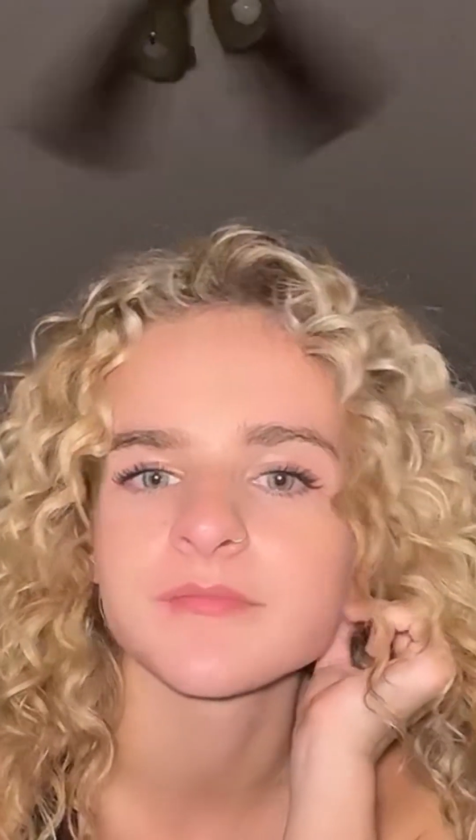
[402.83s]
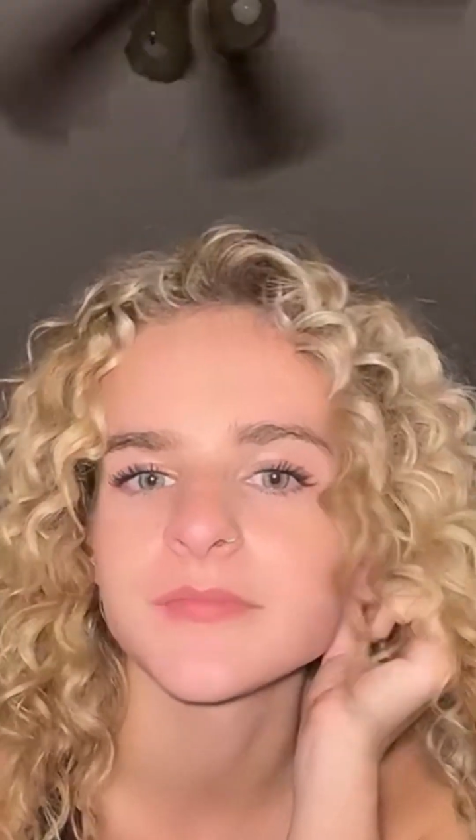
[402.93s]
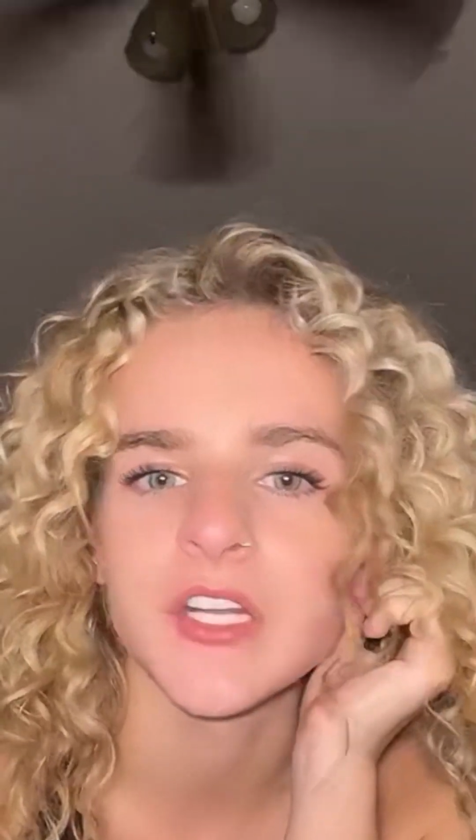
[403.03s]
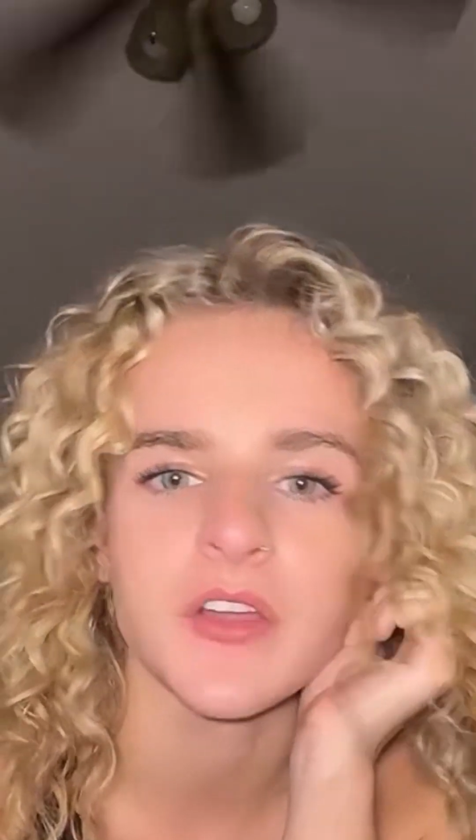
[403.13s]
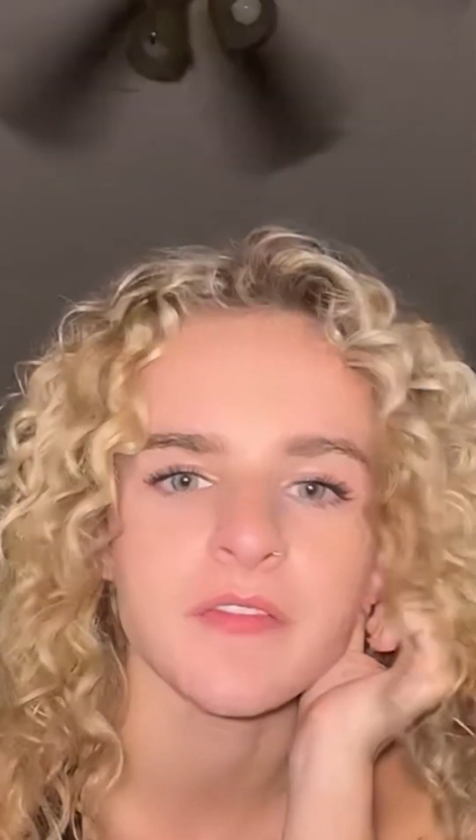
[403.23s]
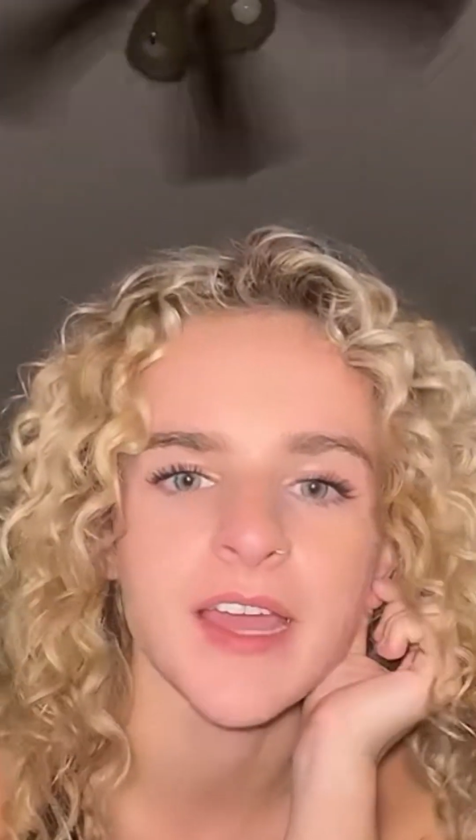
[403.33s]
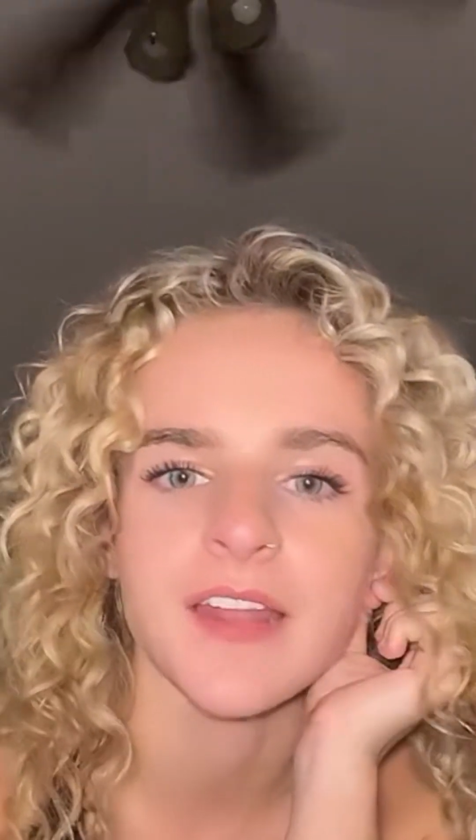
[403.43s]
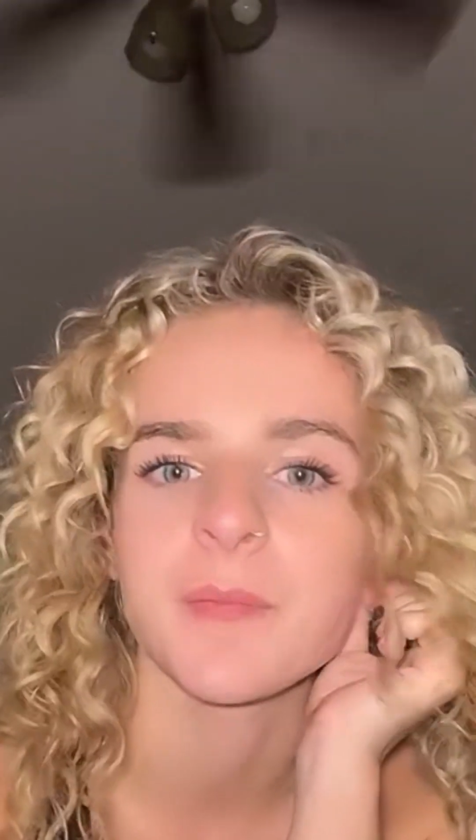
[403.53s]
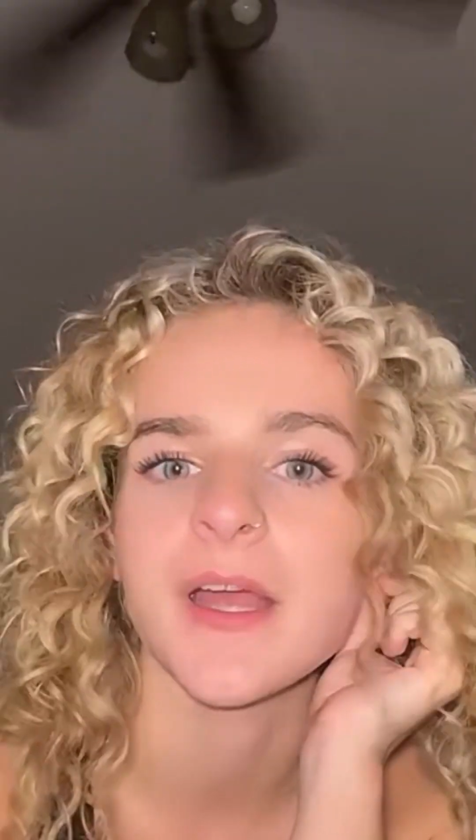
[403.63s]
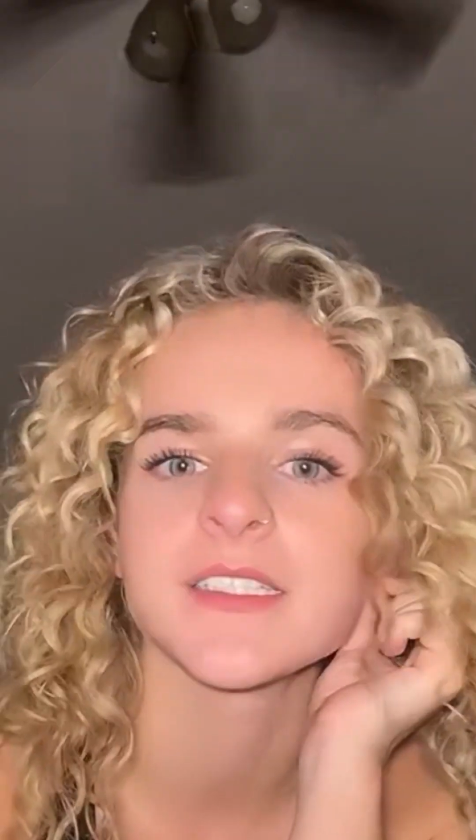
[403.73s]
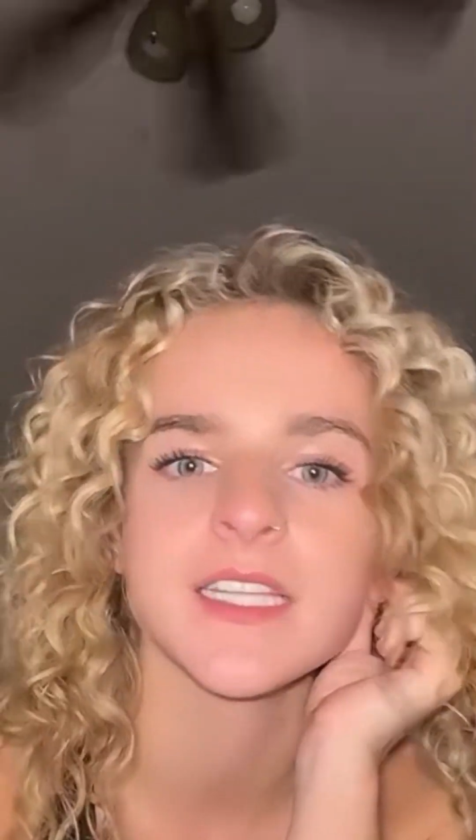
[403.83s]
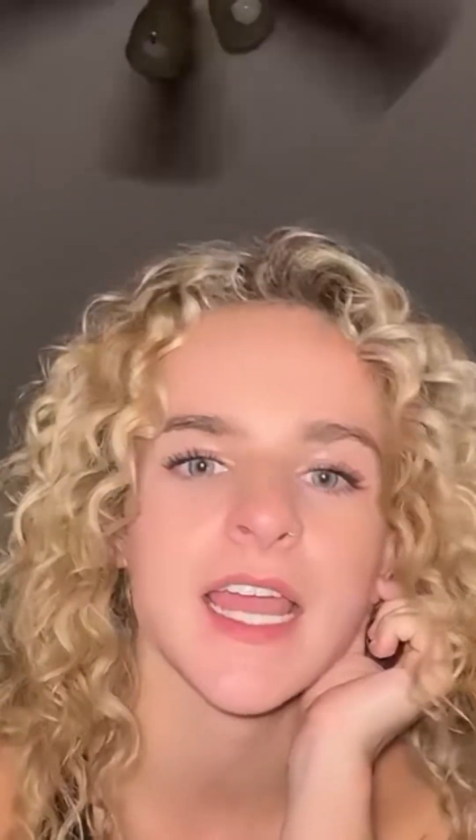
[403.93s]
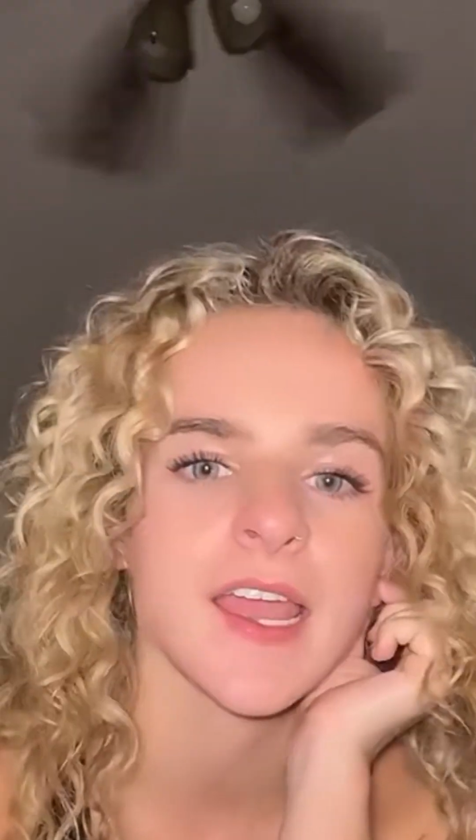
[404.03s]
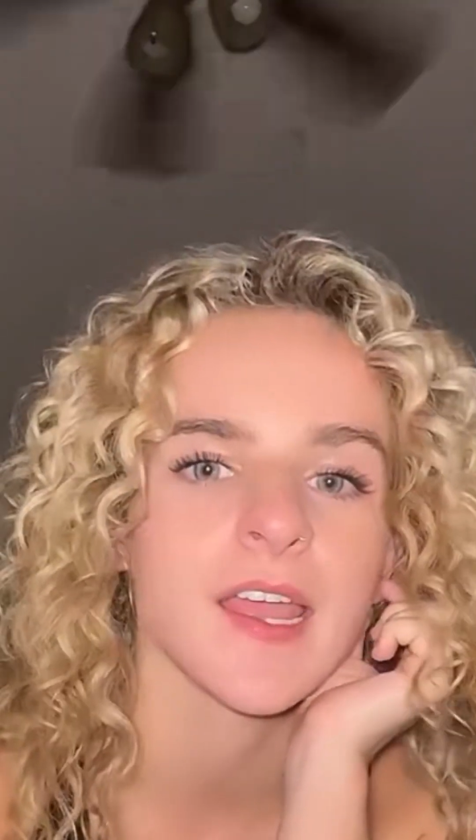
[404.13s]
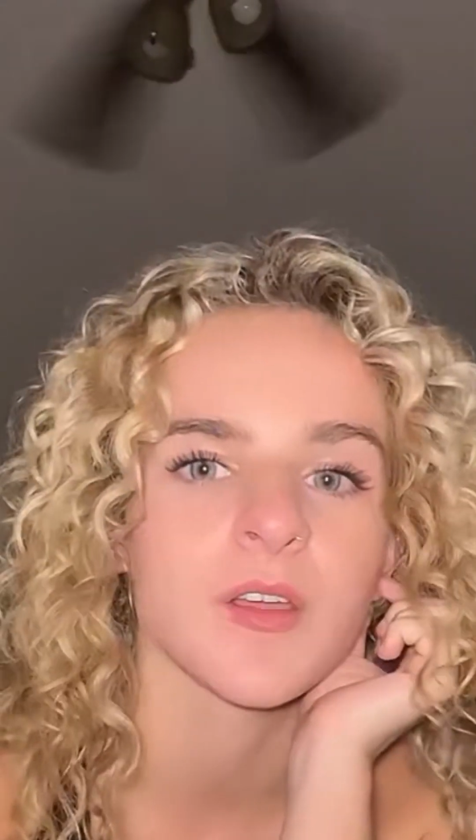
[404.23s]
you know, if I had a bad
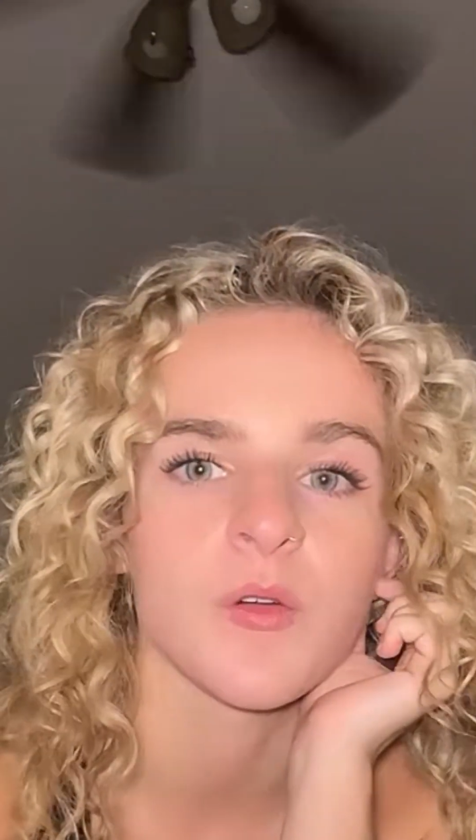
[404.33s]
day